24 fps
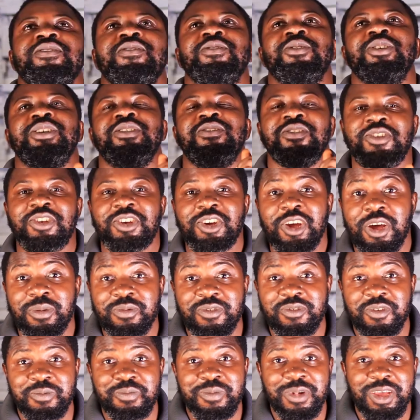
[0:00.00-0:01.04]
So it's your
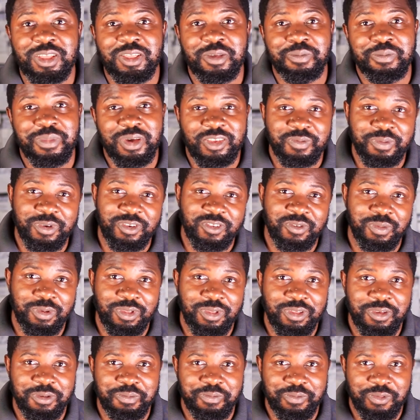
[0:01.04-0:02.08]
job to make the best
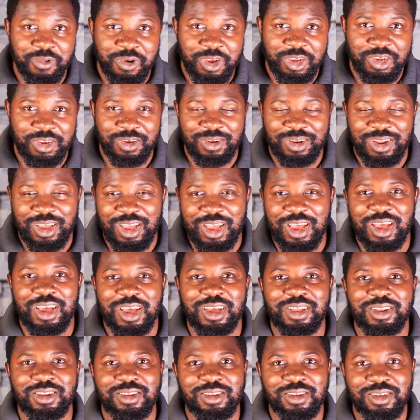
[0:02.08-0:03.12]
possible impression,
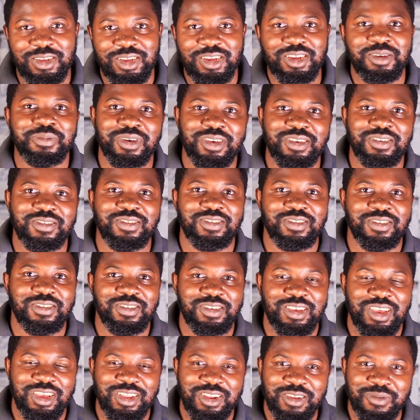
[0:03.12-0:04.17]
and the
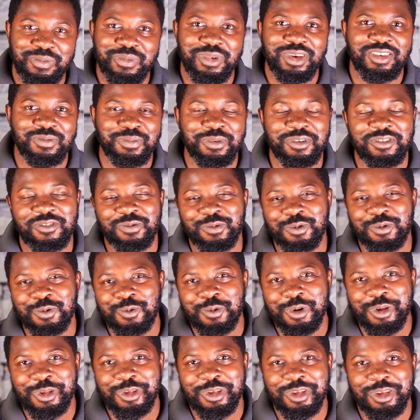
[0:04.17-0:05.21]
cheapest and the best possible
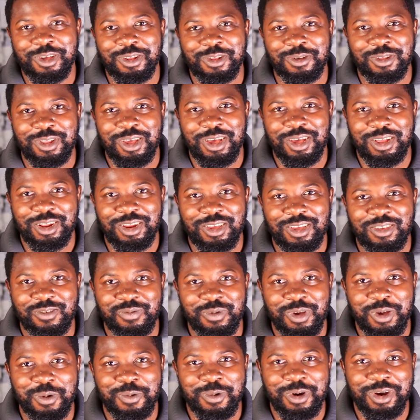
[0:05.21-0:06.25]
way you can do that is
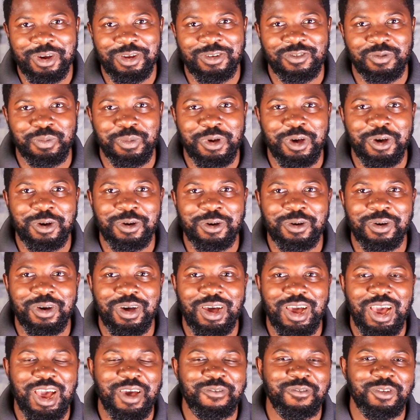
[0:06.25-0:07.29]
by wearing a smile,
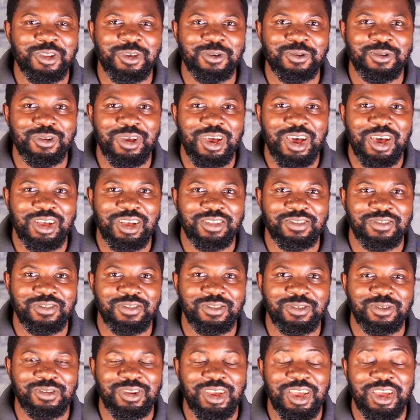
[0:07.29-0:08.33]
having a good
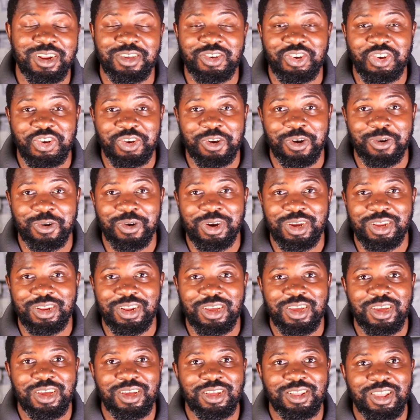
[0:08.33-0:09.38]
attitude, and ensuring
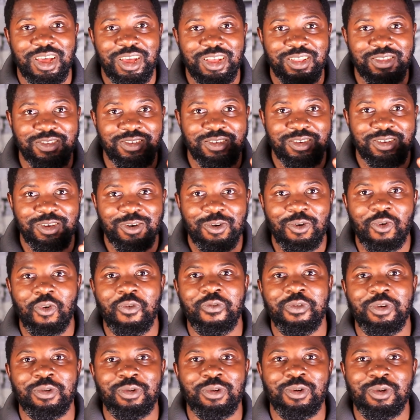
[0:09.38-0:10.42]
that
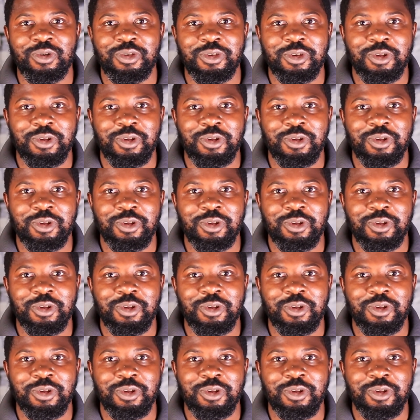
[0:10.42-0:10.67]
overall